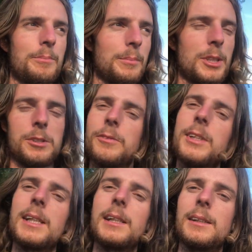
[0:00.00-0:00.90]
because
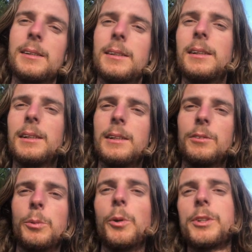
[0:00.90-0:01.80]
obviously if
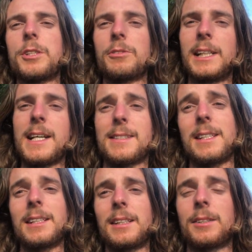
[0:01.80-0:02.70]
your water is really
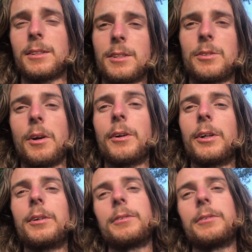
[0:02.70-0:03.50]
acidic, it's going to throw it off.